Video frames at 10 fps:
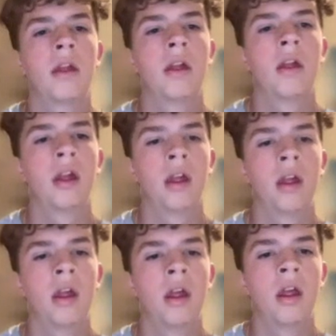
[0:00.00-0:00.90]

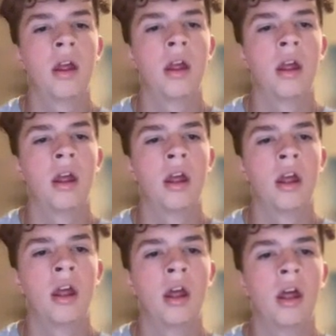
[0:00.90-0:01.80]

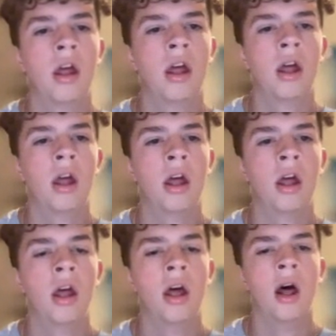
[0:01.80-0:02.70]

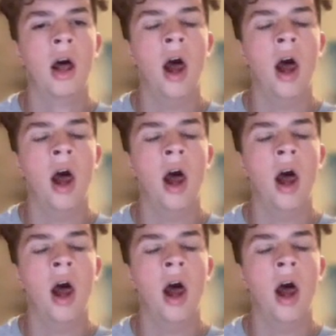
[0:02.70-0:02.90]
[no speech]